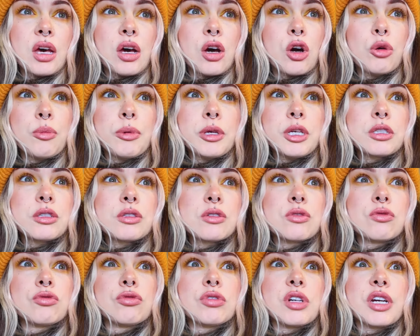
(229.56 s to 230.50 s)
Hoping it
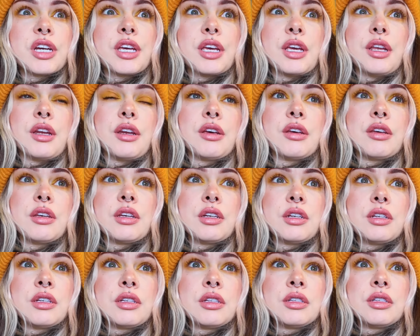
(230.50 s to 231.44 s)
doesn't rain.
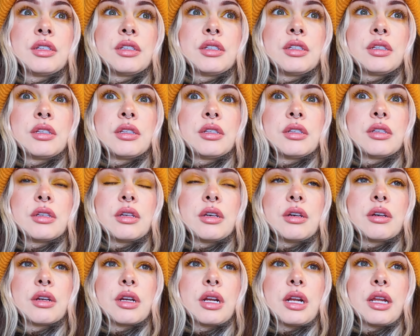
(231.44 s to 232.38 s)

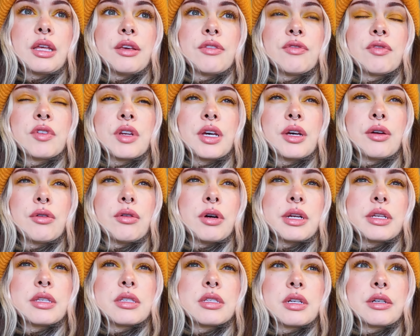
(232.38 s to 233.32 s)
I'm gonna leave now
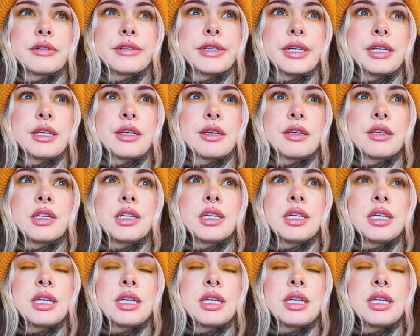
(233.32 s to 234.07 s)
while it's not raining.